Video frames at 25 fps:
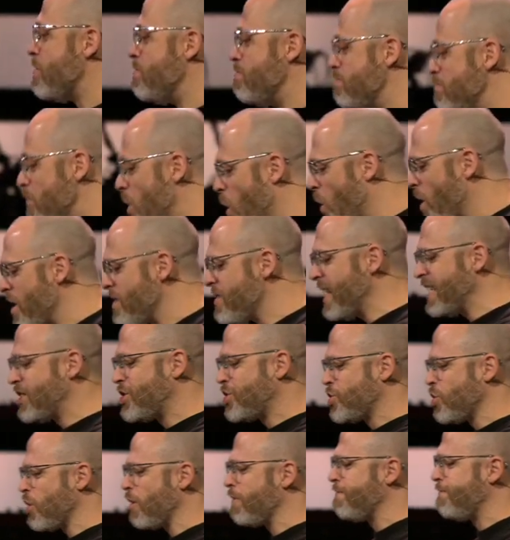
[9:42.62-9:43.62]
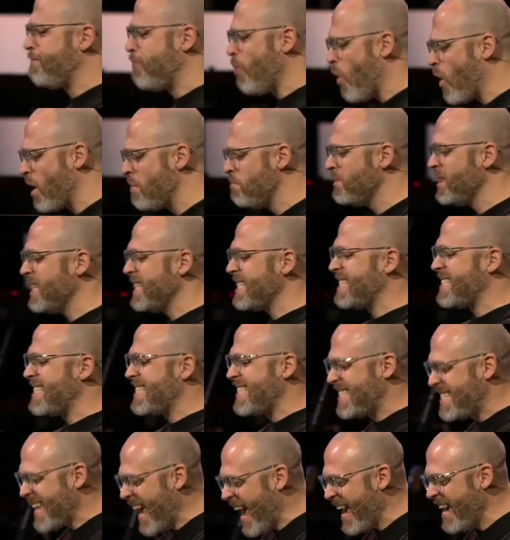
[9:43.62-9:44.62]
the more that your formless
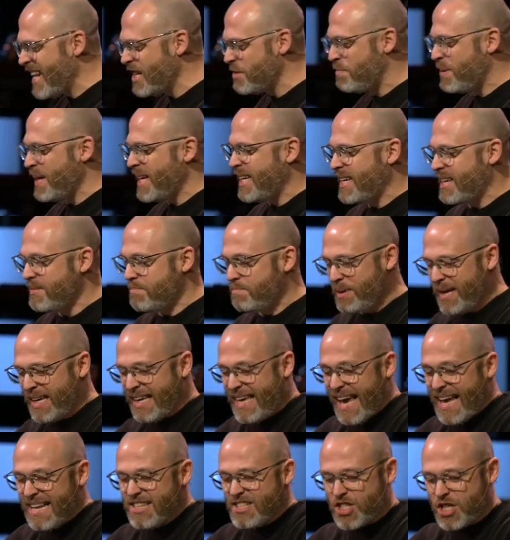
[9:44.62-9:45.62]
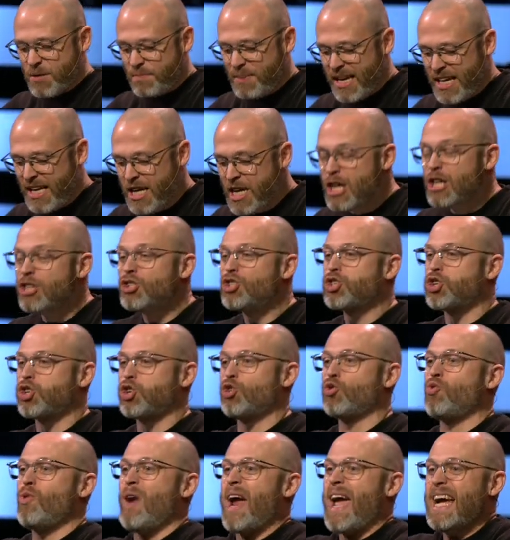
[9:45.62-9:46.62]
state begins to be
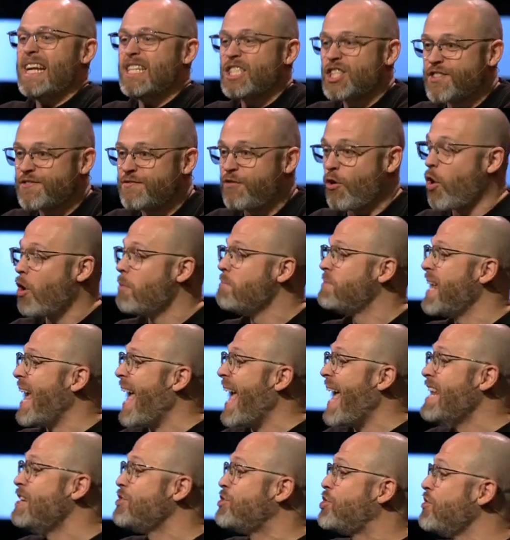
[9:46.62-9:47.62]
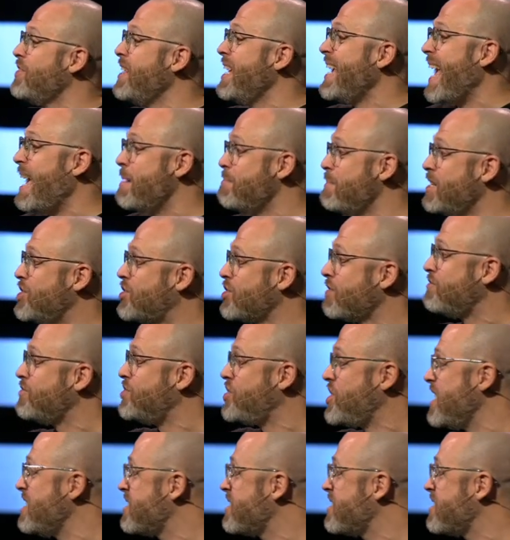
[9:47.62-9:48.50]
transformed into the image of